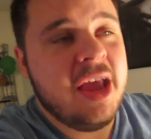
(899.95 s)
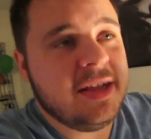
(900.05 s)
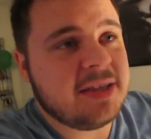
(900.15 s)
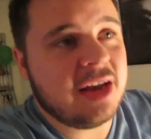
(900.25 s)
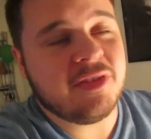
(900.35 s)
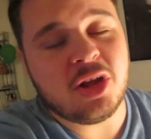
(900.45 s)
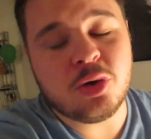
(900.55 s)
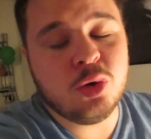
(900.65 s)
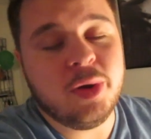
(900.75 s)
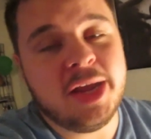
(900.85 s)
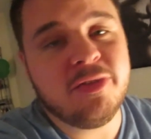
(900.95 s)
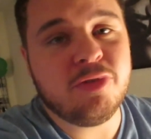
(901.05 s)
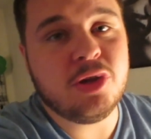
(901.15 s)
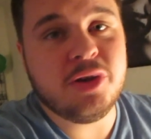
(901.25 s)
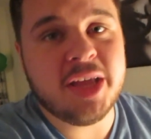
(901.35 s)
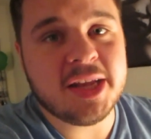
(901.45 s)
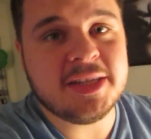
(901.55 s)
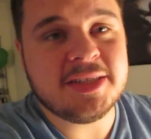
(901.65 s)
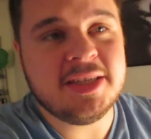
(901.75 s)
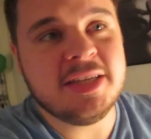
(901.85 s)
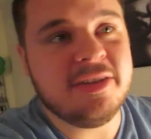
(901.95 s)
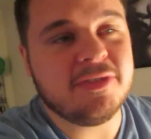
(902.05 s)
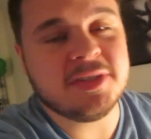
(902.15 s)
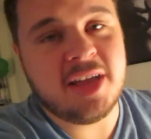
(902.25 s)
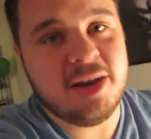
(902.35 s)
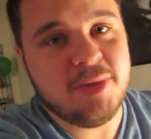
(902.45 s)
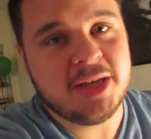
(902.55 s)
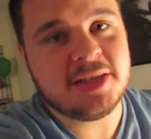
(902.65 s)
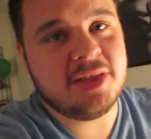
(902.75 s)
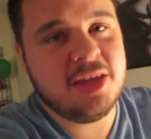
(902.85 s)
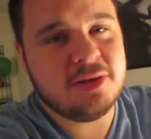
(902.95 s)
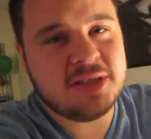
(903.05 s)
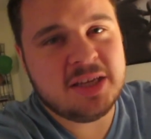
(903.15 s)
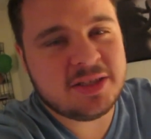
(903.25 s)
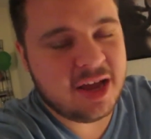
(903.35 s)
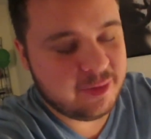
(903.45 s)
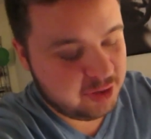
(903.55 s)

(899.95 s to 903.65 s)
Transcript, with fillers: it's kind of like a cool way for you to get to see a different side of me, because I think you see a side of